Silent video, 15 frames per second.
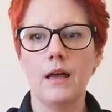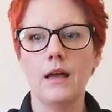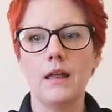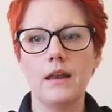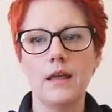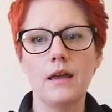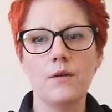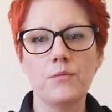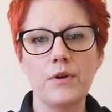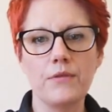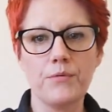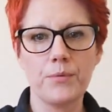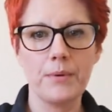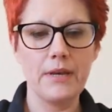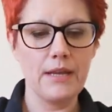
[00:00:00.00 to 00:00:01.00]
And
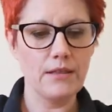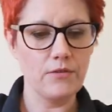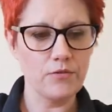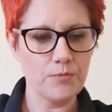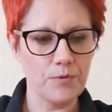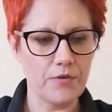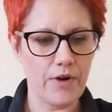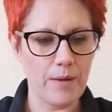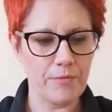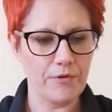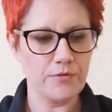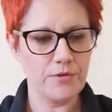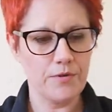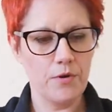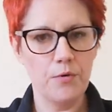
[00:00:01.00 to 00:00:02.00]
whenever we need those, we'll grab
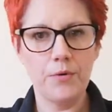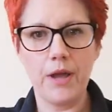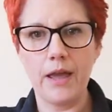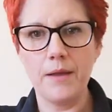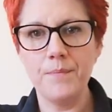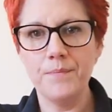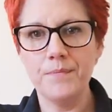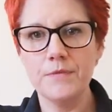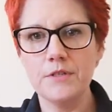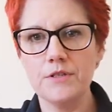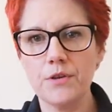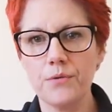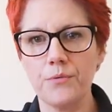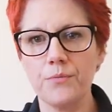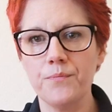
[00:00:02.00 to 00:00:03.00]
those. Okay,
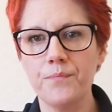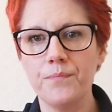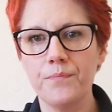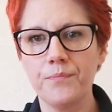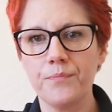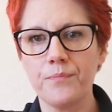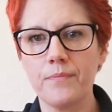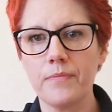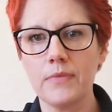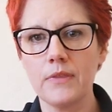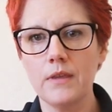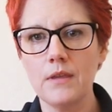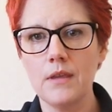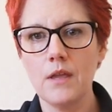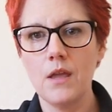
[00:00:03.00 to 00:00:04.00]
so
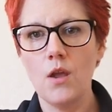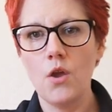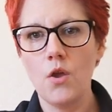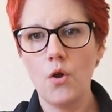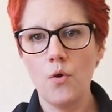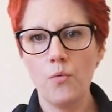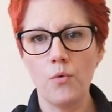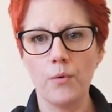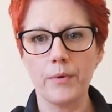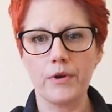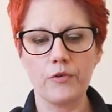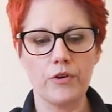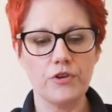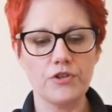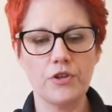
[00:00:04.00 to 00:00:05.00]
what
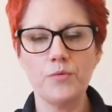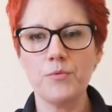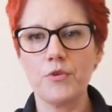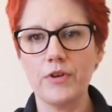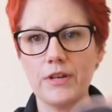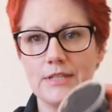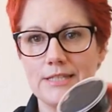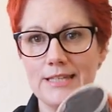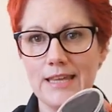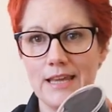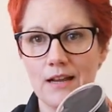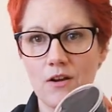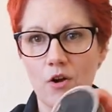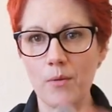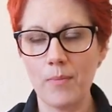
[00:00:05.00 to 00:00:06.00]
we're going to do, we're going to
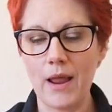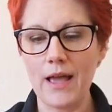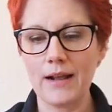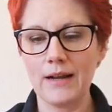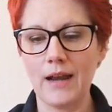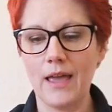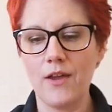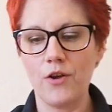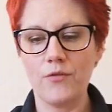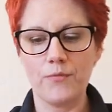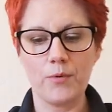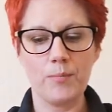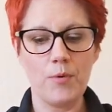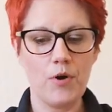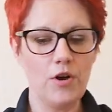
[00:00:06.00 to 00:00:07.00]
take our black clay out
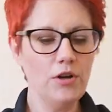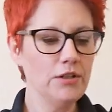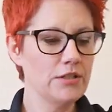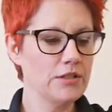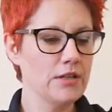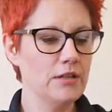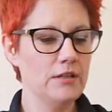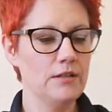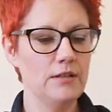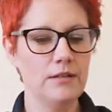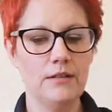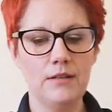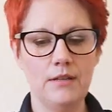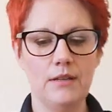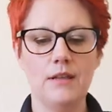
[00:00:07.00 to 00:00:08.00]
of our pot,
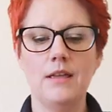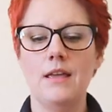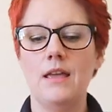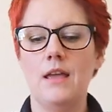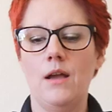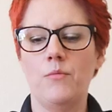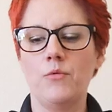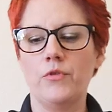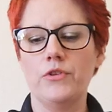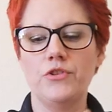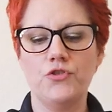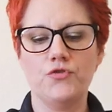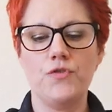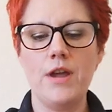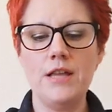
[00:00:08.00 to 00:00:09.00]
and we're going to
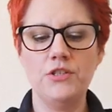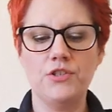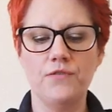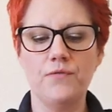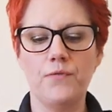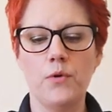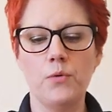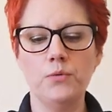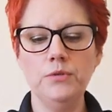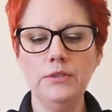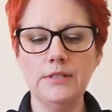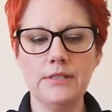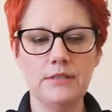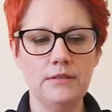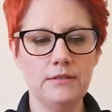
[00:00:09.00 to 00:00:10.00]
stretch and
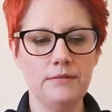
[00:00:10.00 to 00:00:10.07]
fold,